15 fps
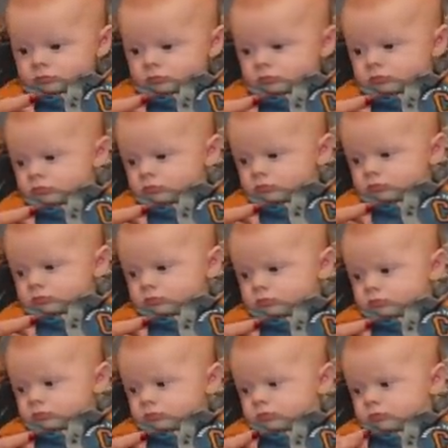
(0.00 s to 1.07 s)

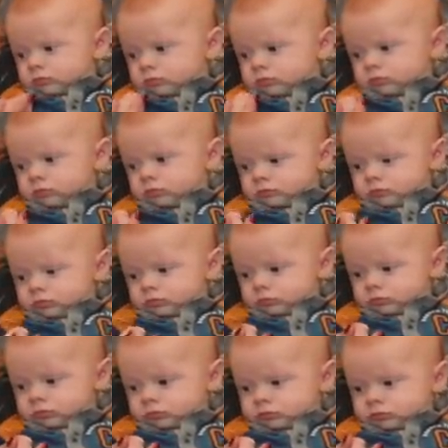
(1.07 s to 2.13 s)

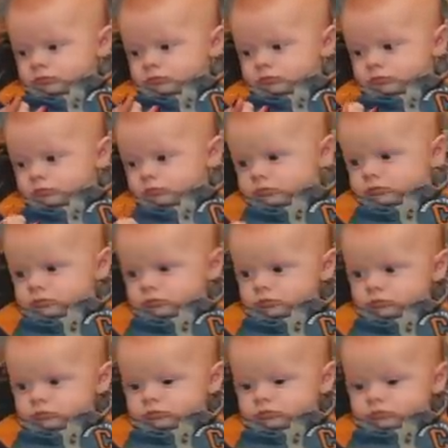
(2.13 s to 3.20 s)

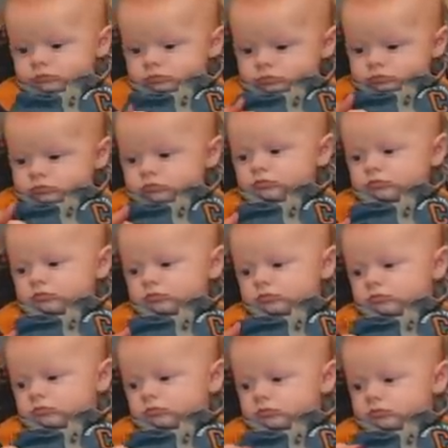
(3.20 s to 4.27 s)

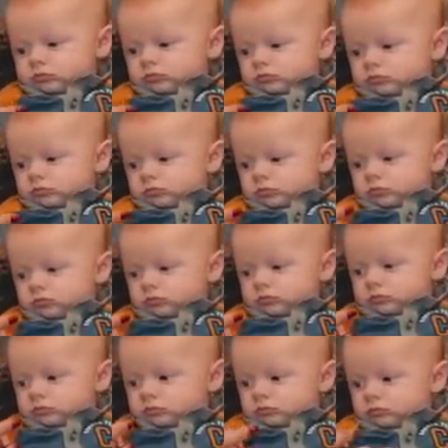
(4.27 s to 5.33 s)

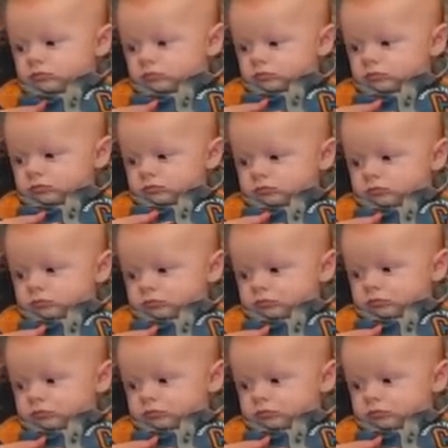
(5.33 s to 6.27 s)
This person isn't speaking.